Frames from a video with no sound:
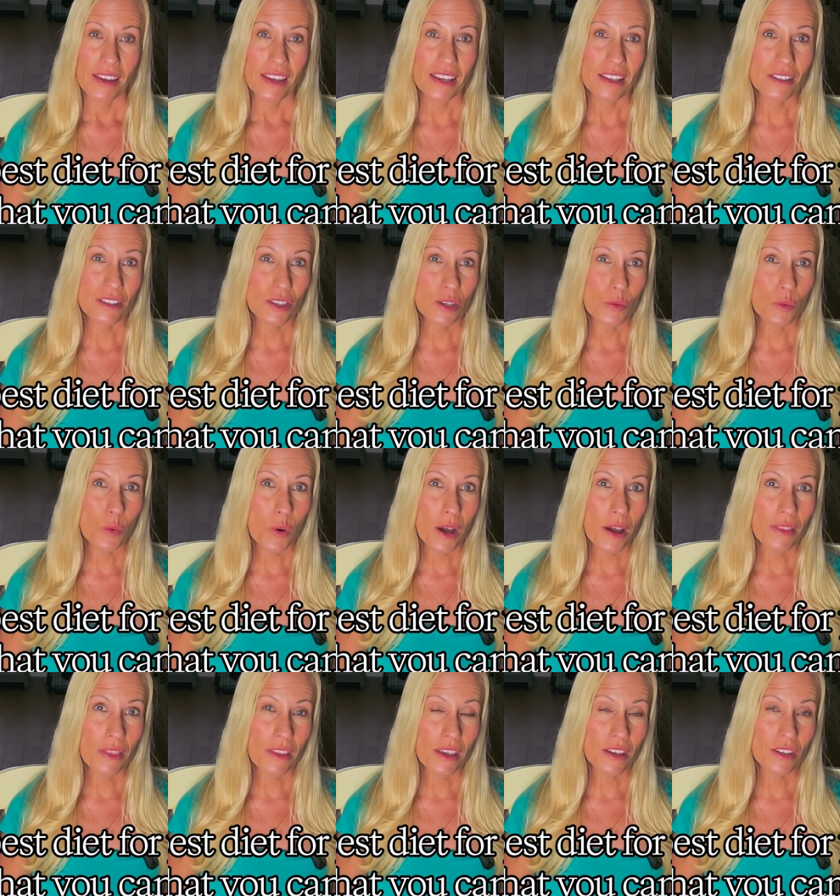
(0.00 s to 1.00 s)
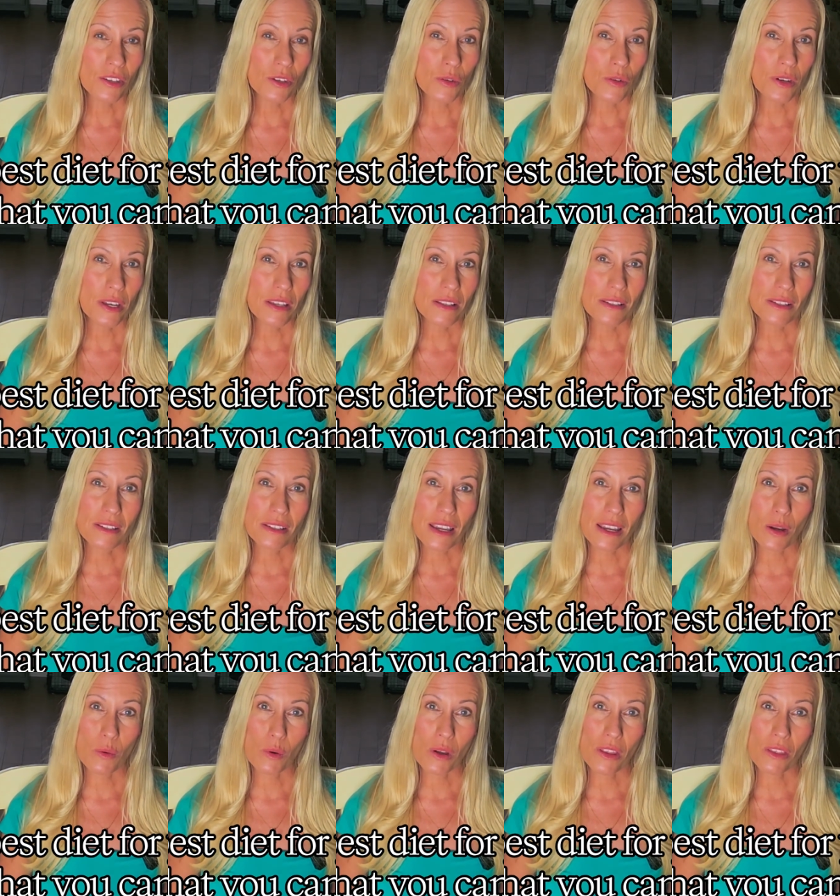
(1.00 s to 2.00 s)
It's the one that you can
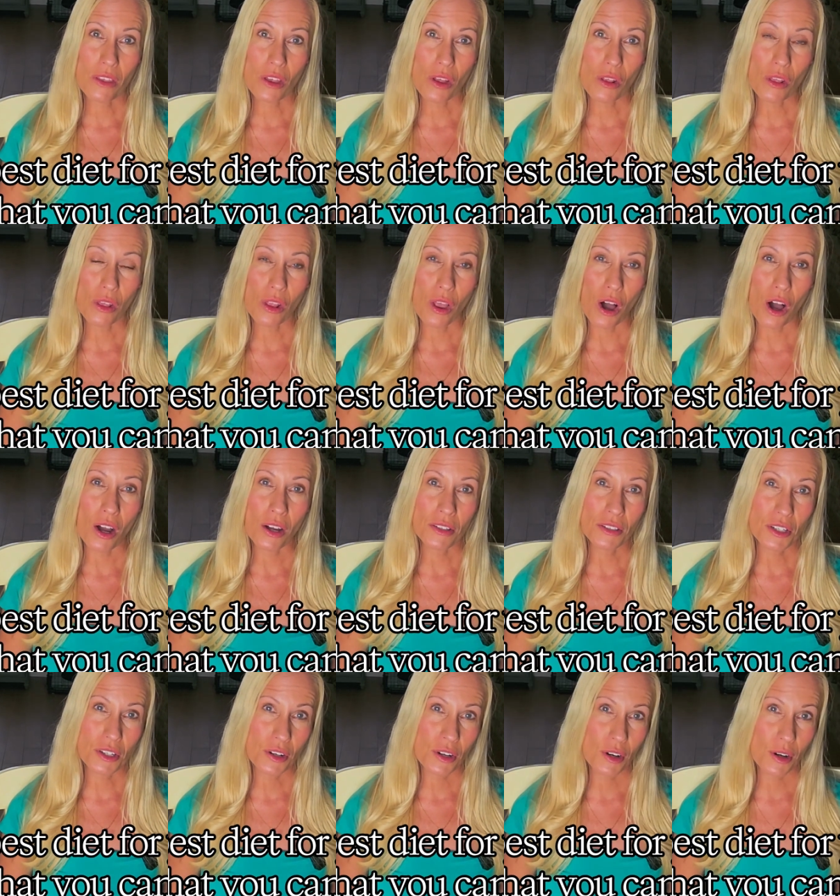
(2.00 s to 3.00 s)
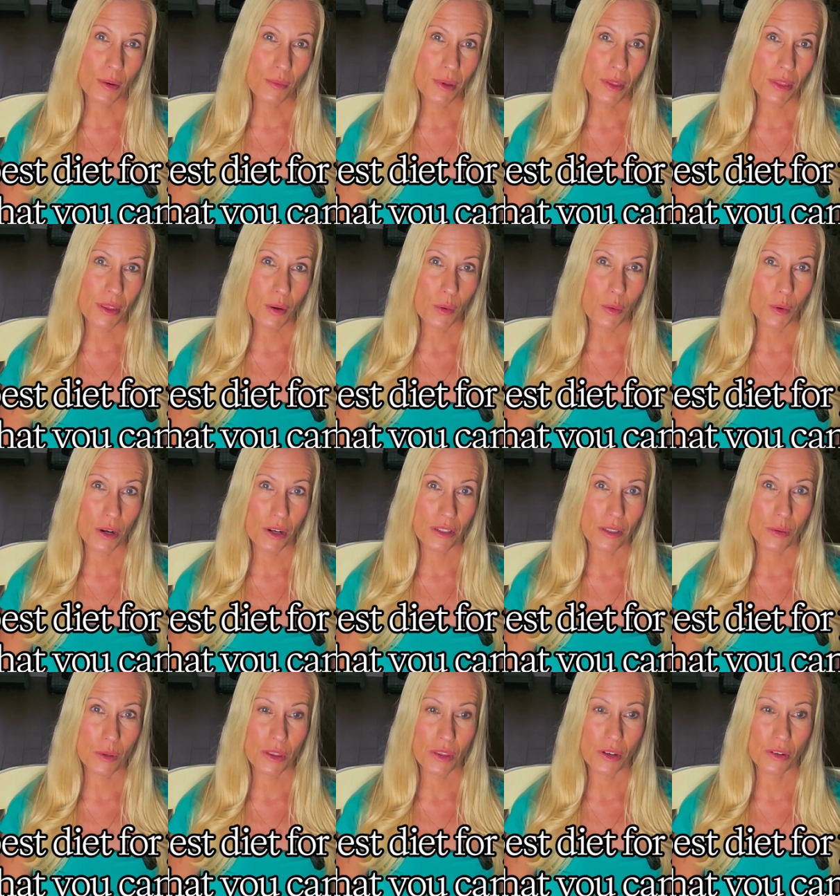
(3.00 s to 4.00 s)
stay with long term, that
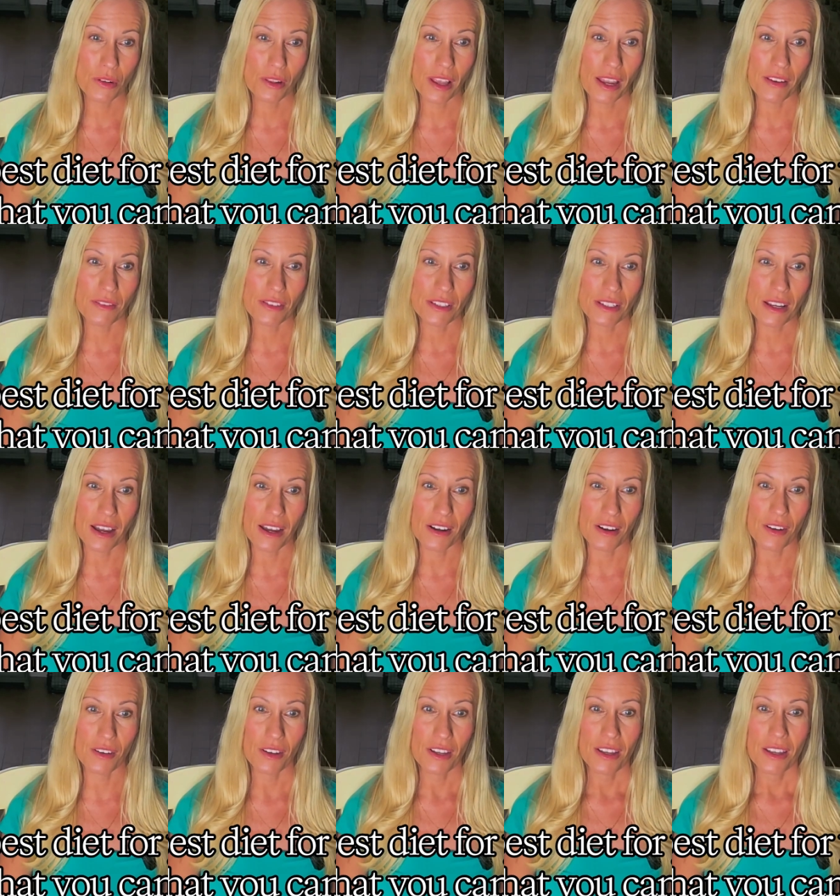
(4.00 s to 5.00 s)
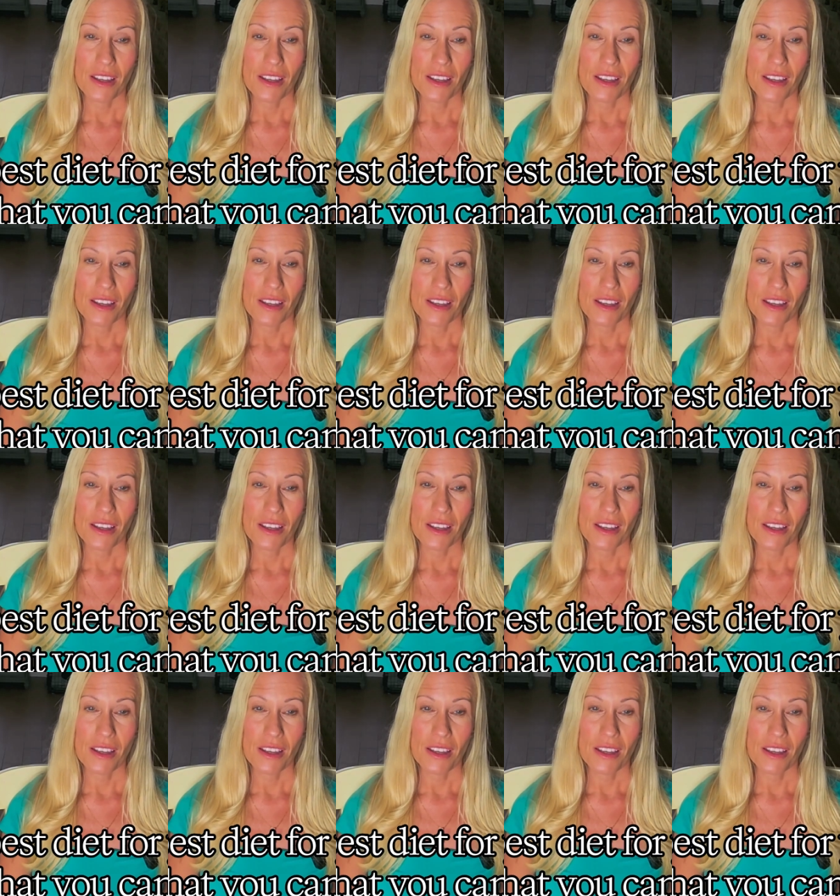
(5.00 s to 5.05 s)
works with your lifestyle.